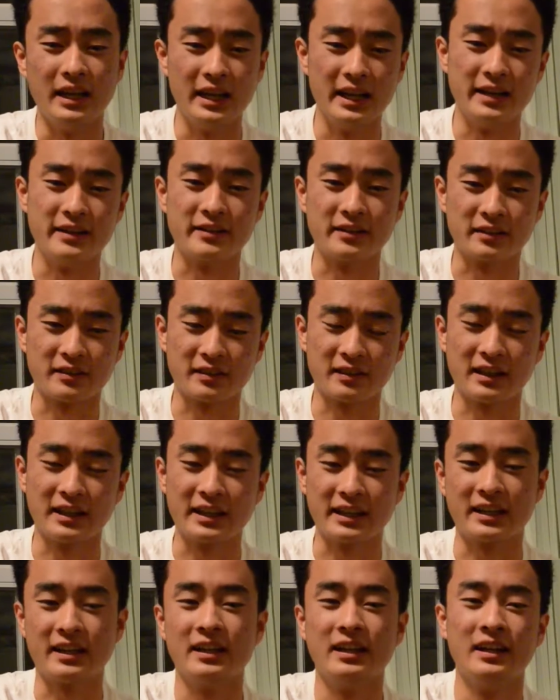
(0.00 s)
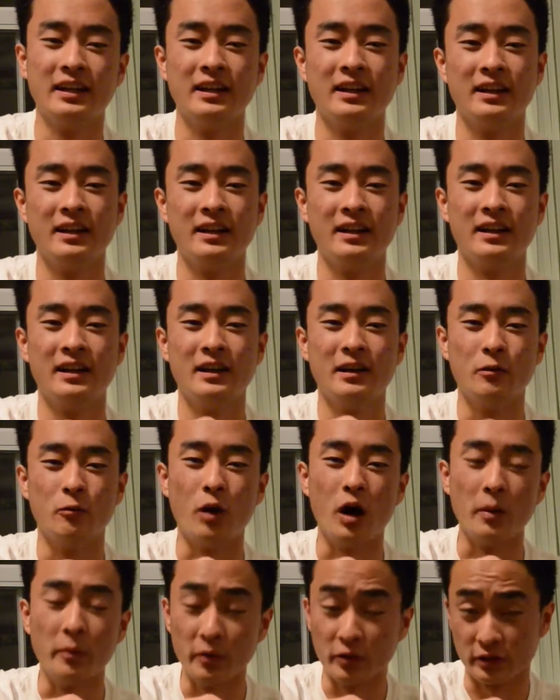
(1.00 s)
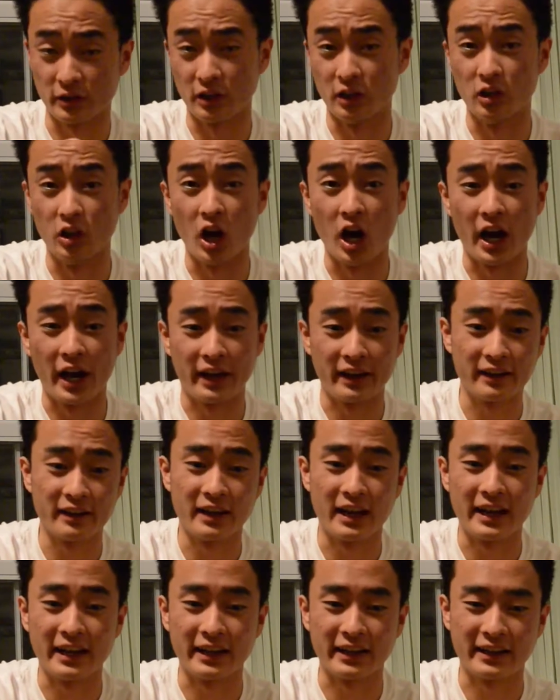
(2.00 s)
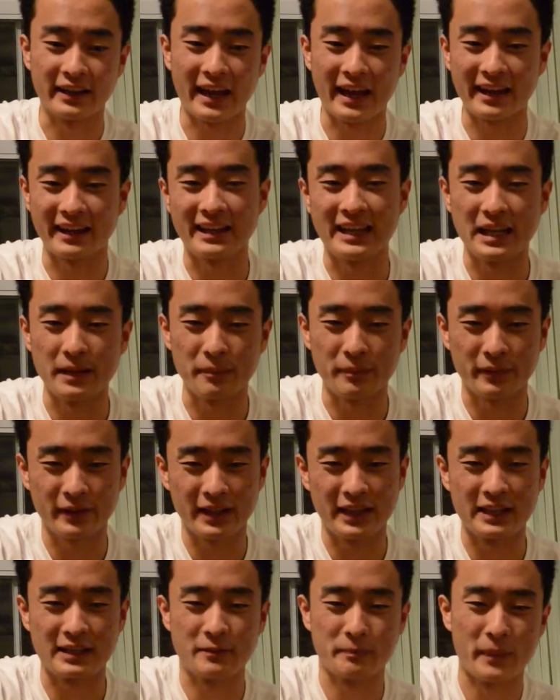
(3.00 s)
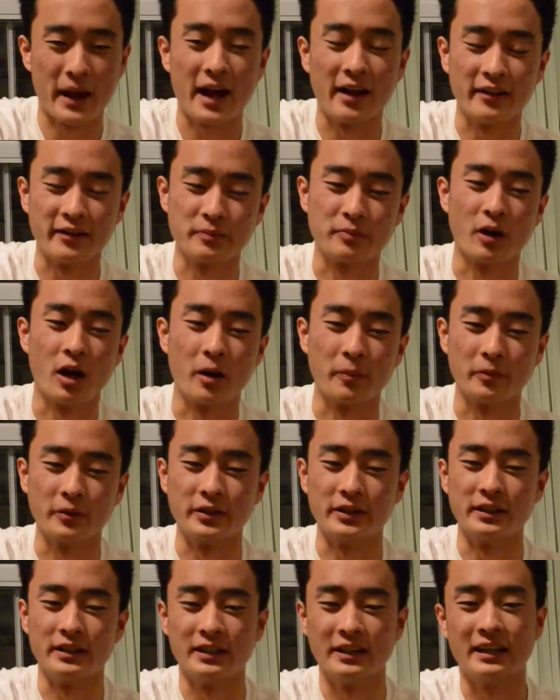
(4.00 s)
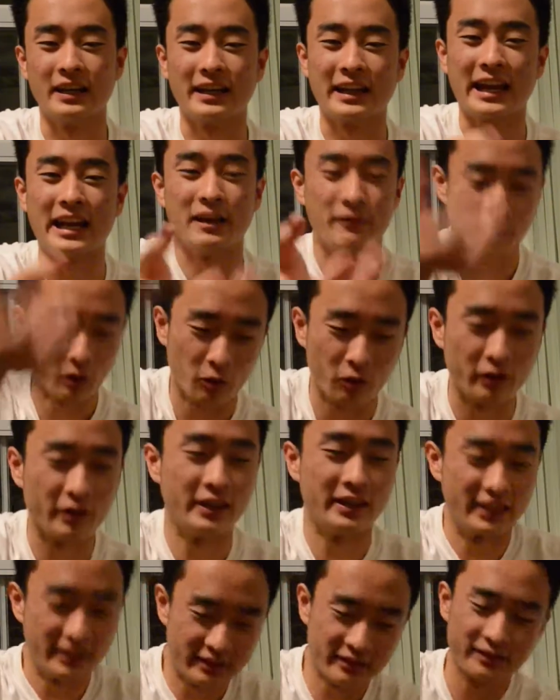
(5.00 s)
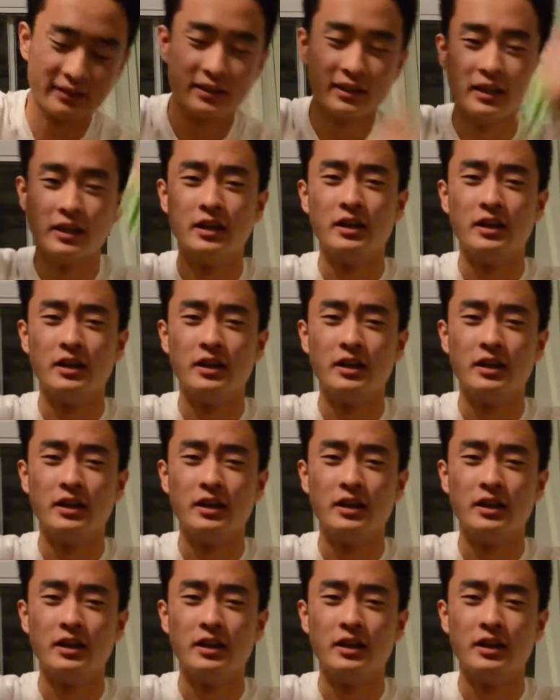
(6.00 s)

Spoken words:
It just like wobbles a lot, and it can't keep its balance properly. I can't even hold this.